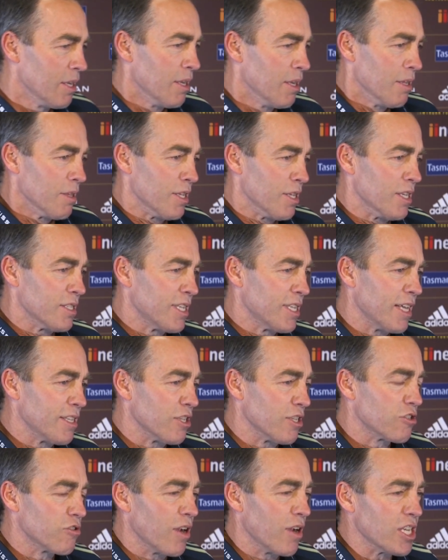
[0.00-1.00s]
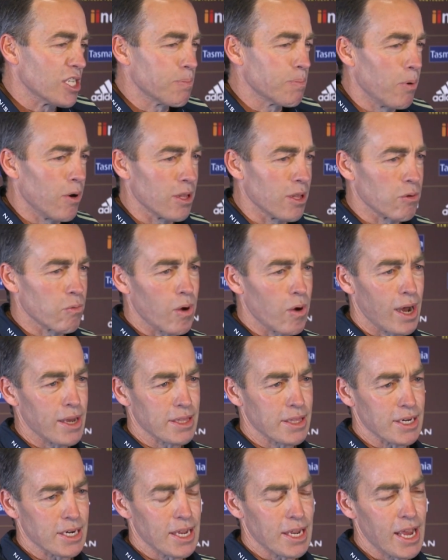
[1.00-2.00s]
that it's had to transpire the way
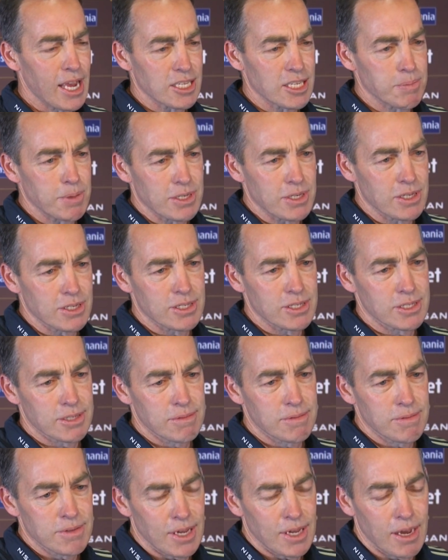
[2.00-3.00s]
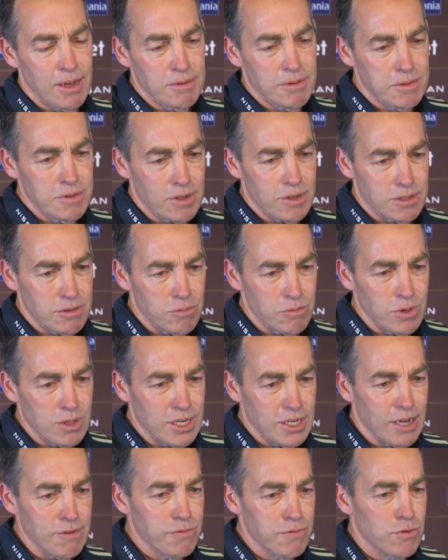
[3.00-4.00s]
that it has, because we've got the
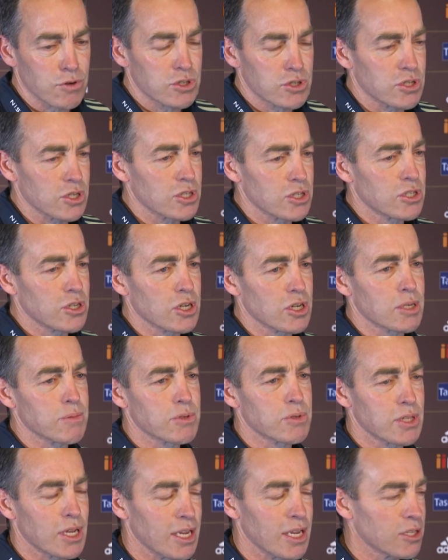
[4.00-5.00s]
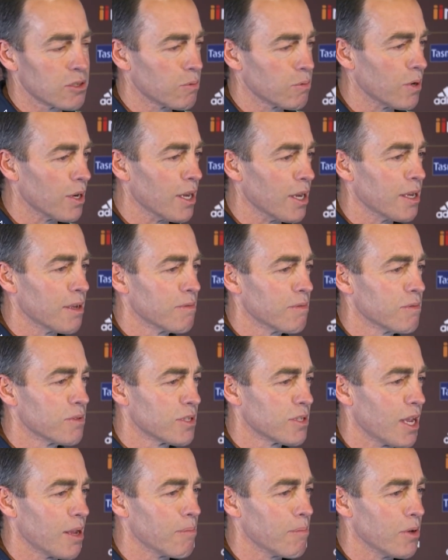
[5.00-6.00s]
really unfortunate circumstance where
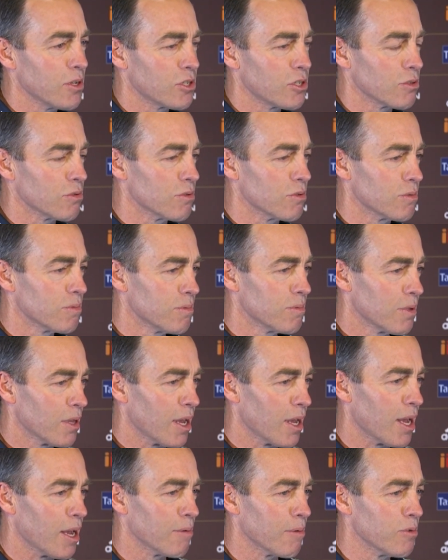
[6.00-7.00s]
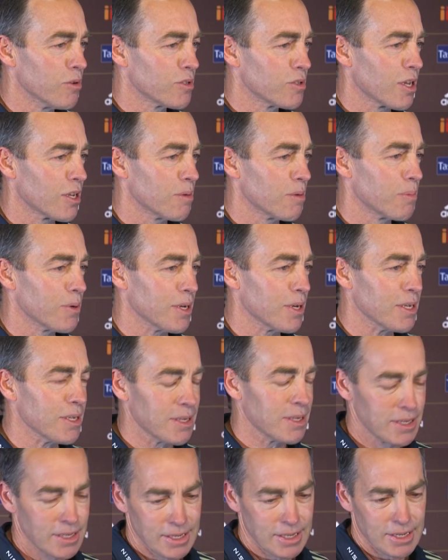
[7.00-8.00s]
Sam Mitchell, who's going to
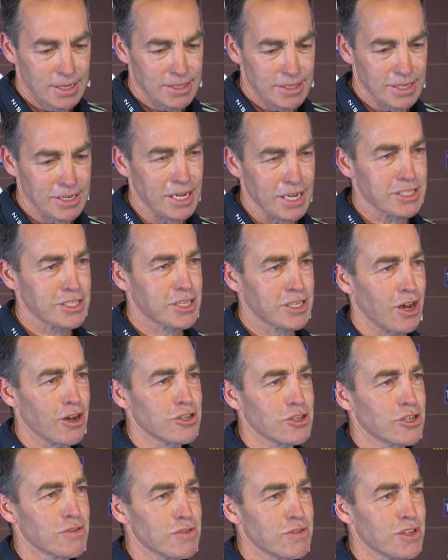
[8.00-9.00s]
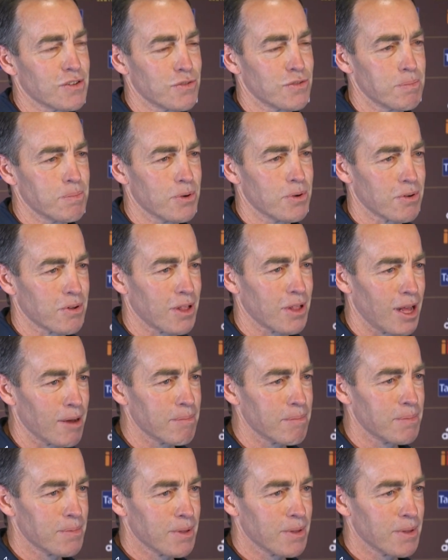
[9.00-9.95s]
be the next coach of this football club,